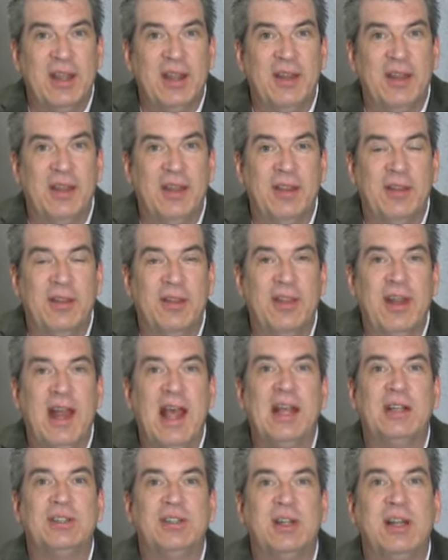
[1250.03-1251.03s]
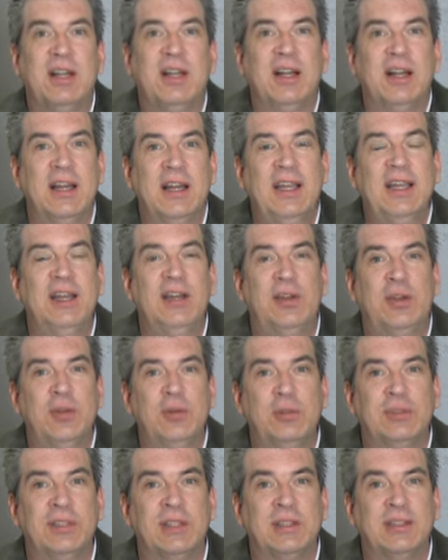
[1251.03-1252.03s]
that actually lead
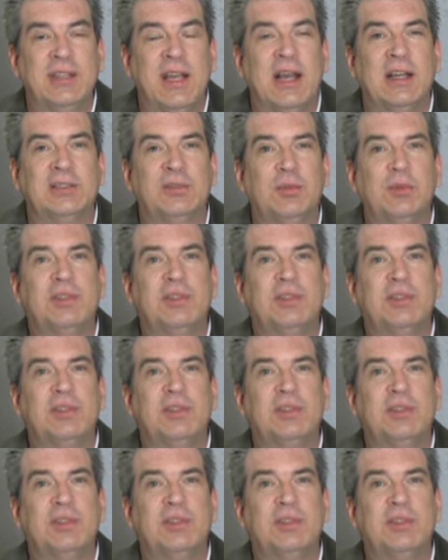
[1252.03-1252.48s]
to success,